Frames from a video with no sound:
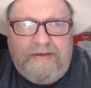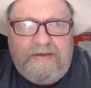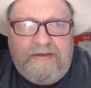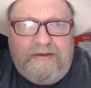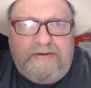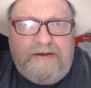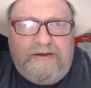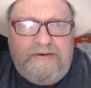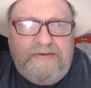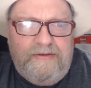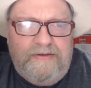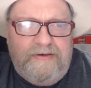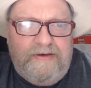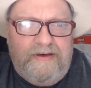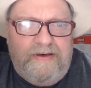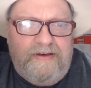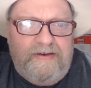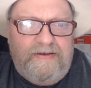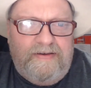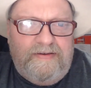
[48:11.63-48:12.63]
I know
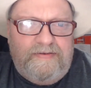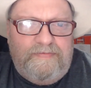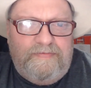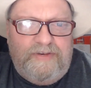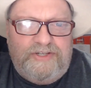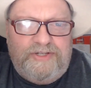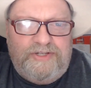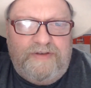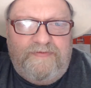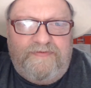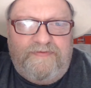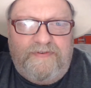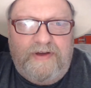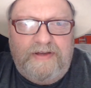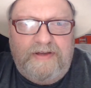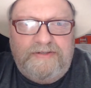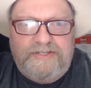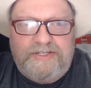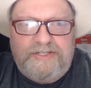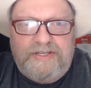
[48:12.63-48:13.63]
that Mr.
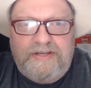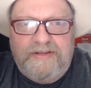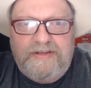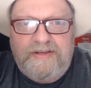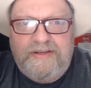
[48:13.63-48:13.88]
Fred's